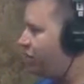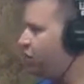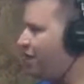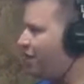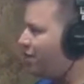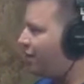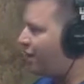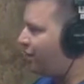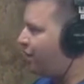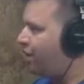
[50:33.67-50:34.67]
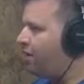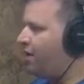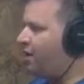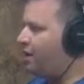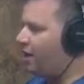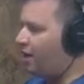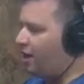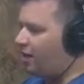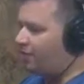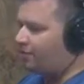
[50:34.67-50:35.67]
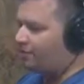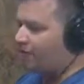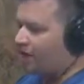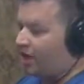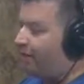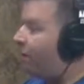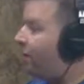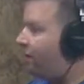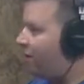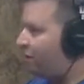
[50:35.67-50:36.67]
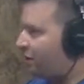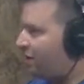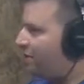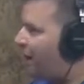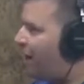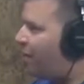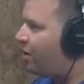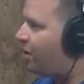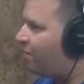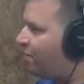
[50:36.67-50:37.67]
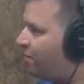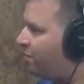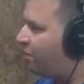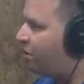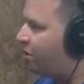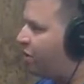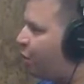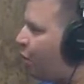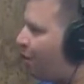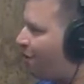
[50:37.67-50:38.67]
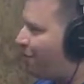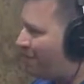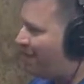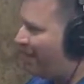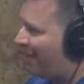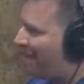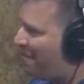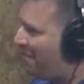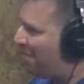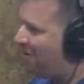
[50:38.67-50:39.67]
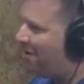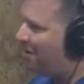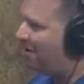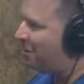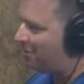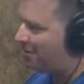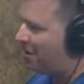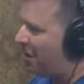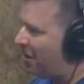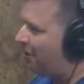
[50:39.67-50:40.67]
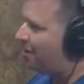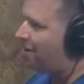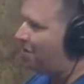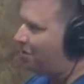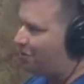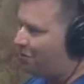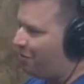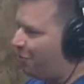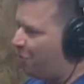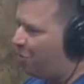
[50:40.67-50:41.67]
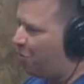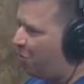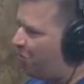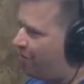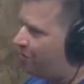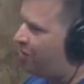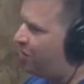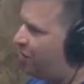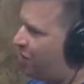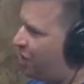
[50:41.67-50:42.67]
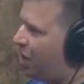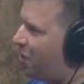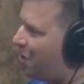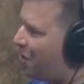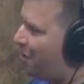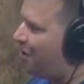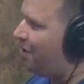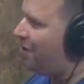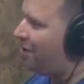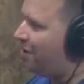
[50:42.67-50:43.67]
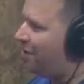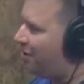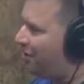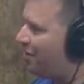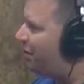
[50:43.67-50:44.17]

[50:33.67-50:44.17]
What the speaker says: trying to get that out there. I've already same thing. I already booked a show from my dry bar. A lady was in the audience, and then she booked me for a corporate for in January, and